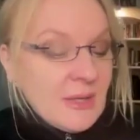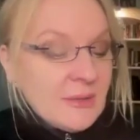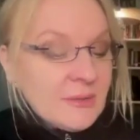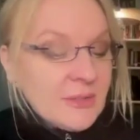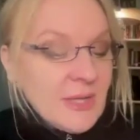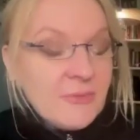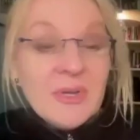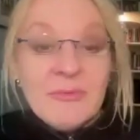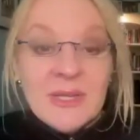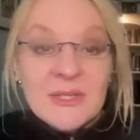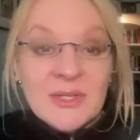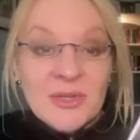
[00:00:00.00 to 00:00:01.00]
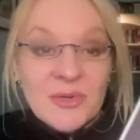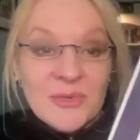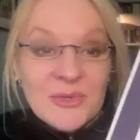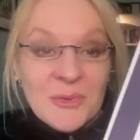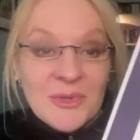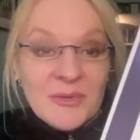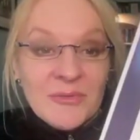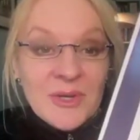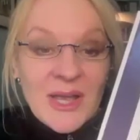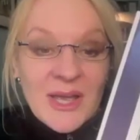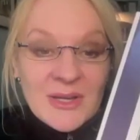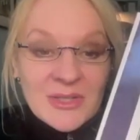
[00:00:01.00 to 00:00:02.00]
and Henry Reid, who was one of the
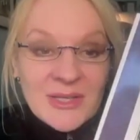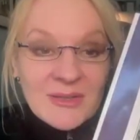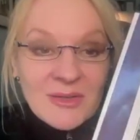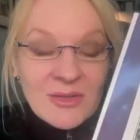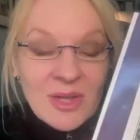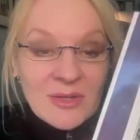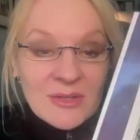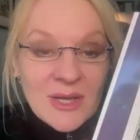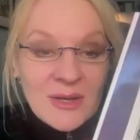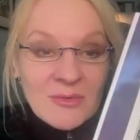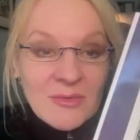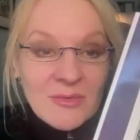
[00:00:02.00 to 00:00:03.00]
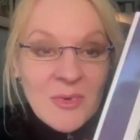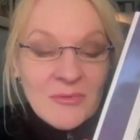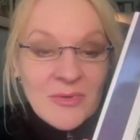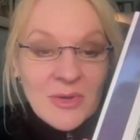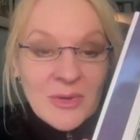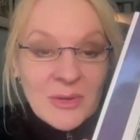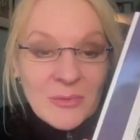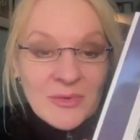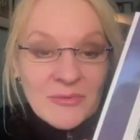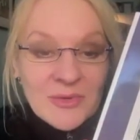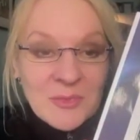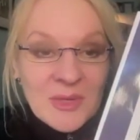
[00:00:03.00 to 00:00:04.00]
first. I actually learned remote viewing. One
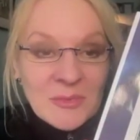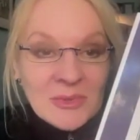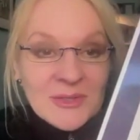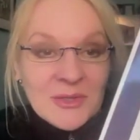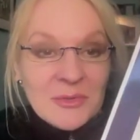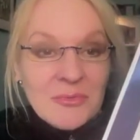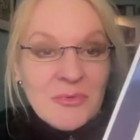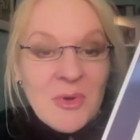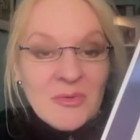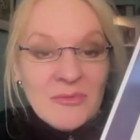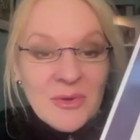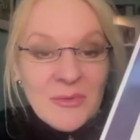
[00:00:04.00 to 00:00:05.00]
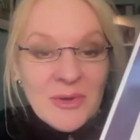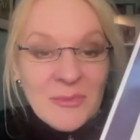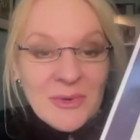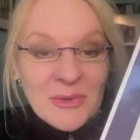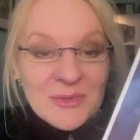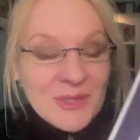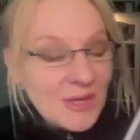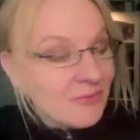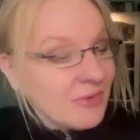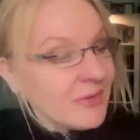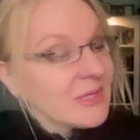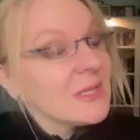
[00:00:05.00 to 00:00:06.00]
of the first people I studied remote viewing with was
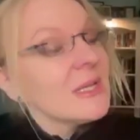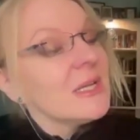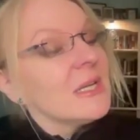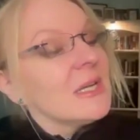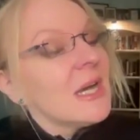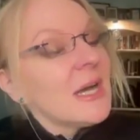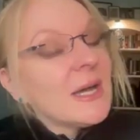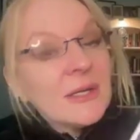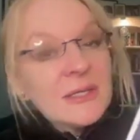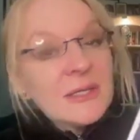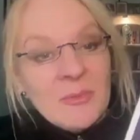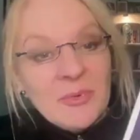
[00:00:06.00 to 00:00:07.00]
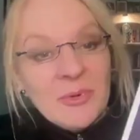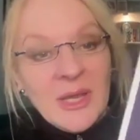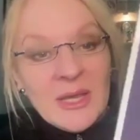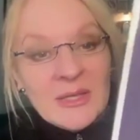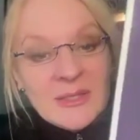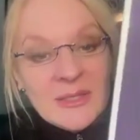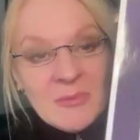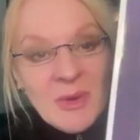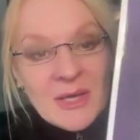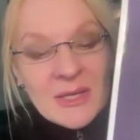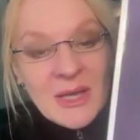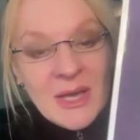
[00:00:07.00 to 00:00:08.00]
Henry Reid. Contemporary Cayce
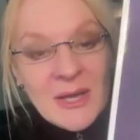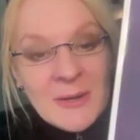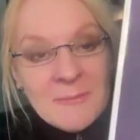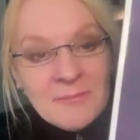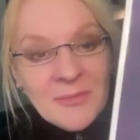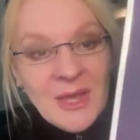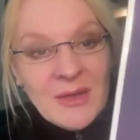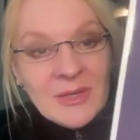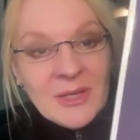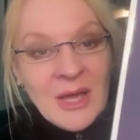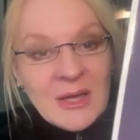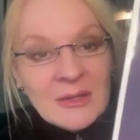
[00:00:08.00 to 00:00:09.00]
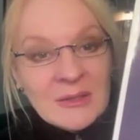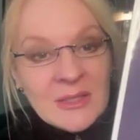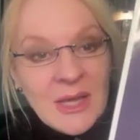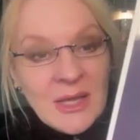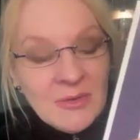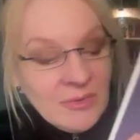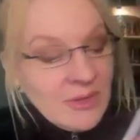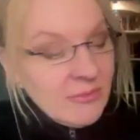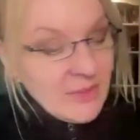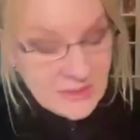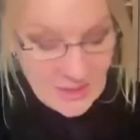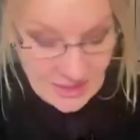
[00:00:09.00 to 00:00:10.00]
by Kevin and Henry
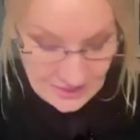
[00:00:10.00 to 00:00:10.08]
Reid.